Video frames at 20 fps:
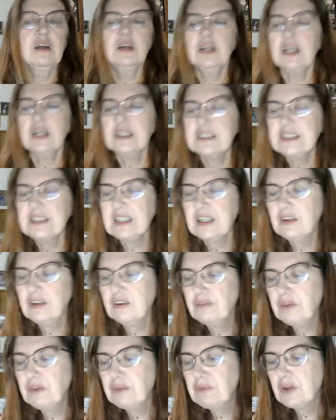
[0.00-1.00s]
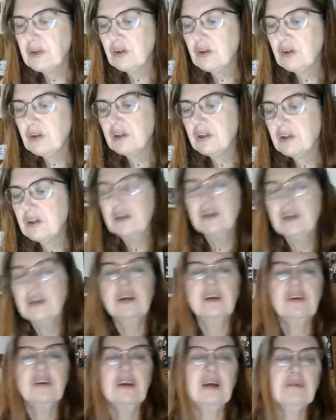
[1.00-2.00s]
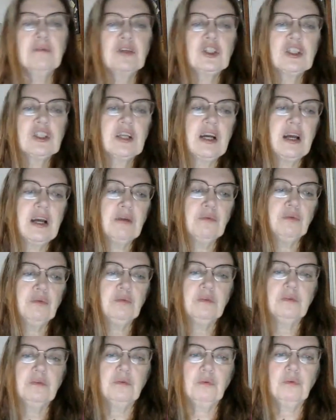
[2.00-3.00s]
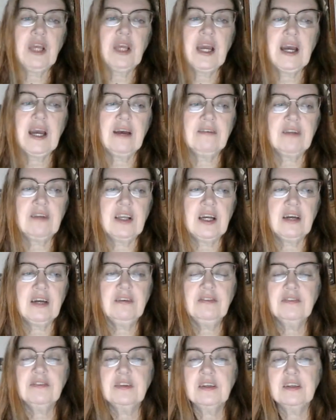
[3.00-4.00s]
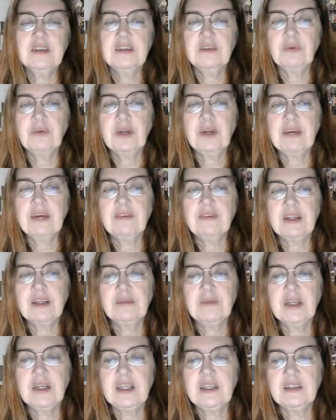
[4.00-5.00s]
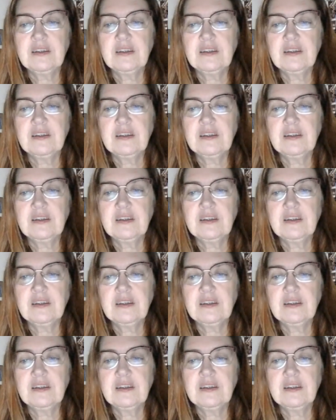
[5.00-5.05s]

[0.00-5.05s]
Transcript: Let's see, we've been on, I don't know how much time we have left, if we have a limit.